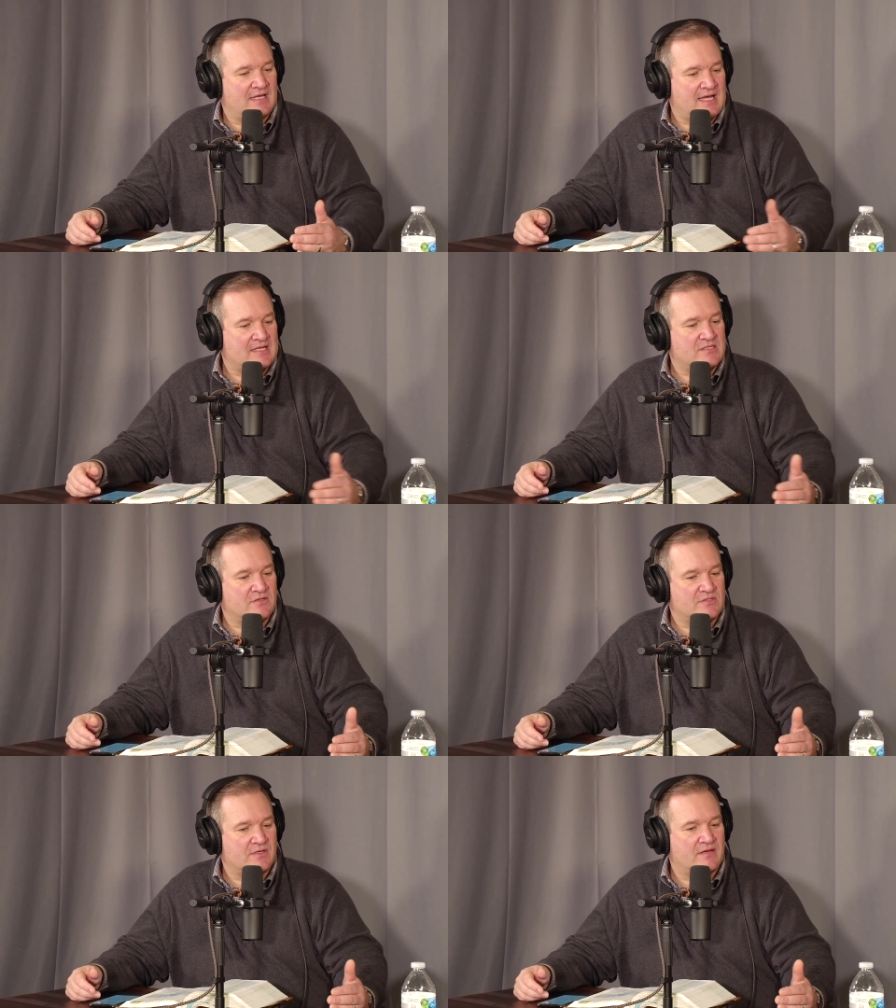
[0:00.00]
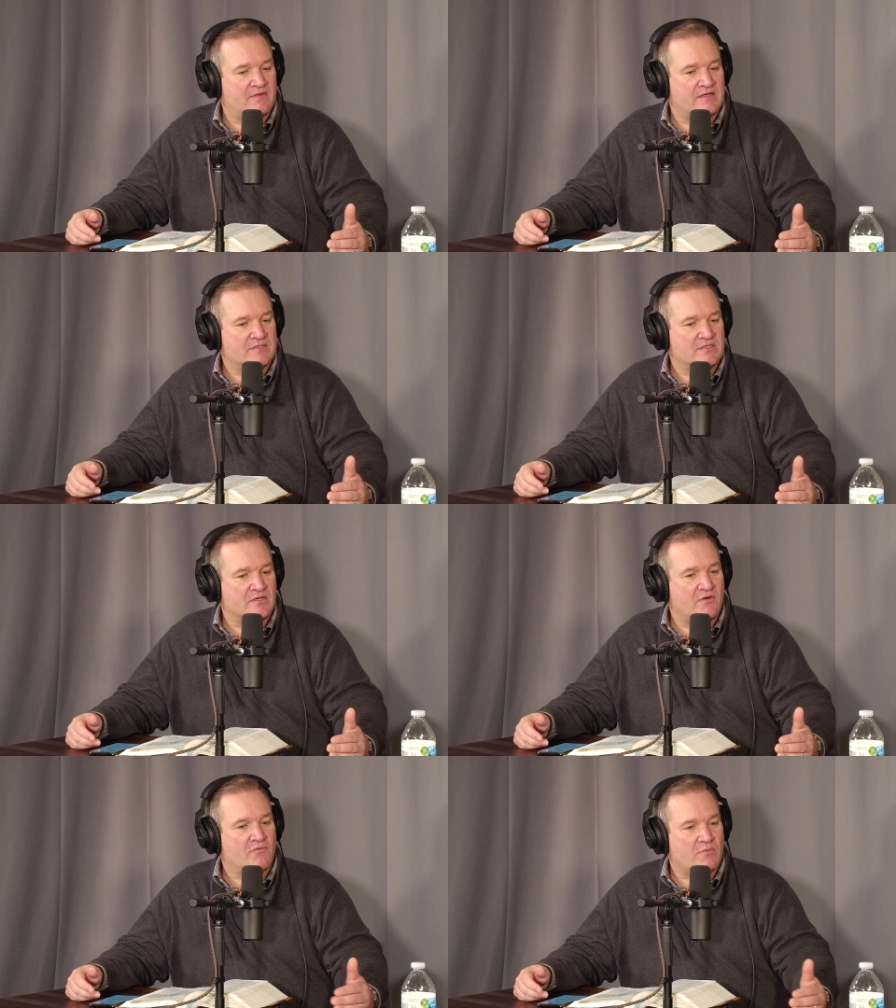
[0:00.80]
God's also given us
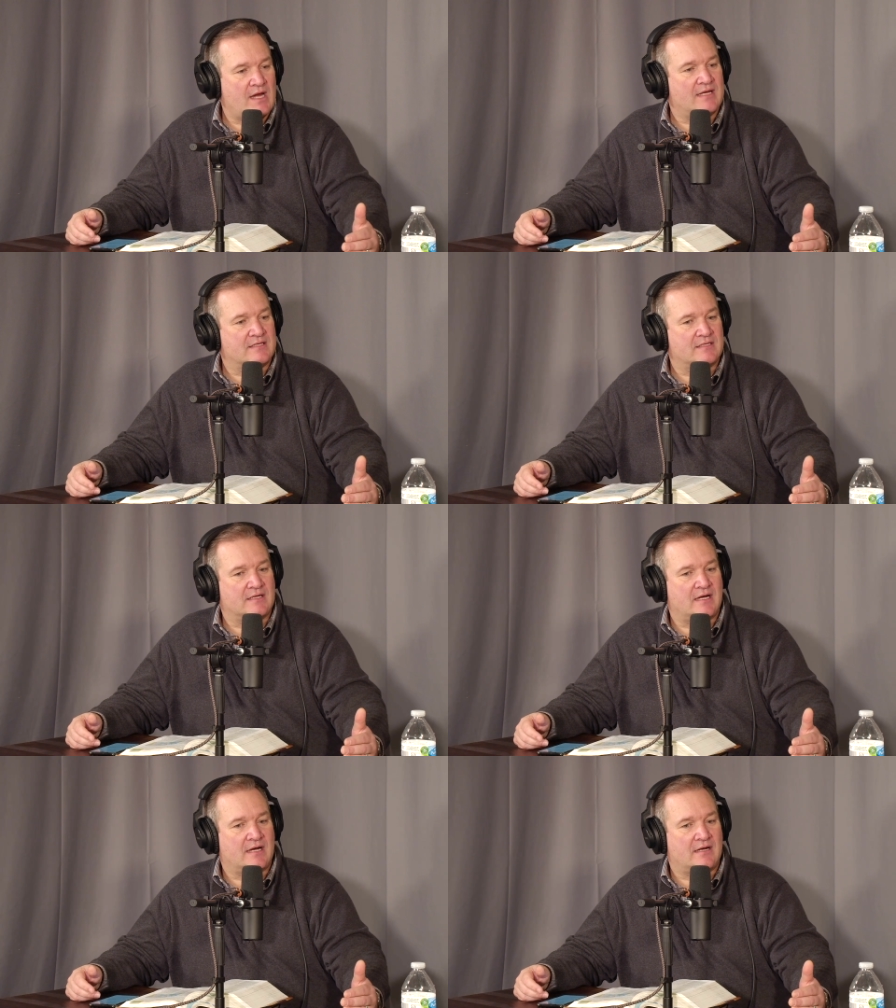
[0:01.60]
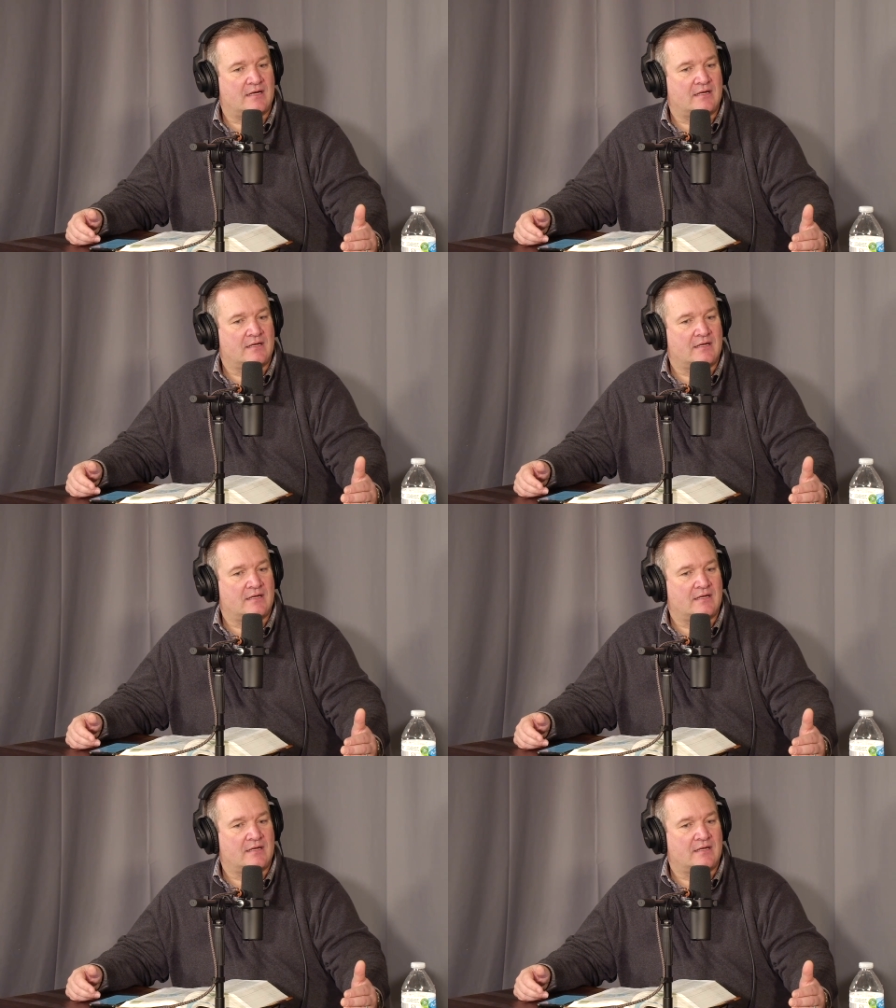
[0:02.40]
great uh,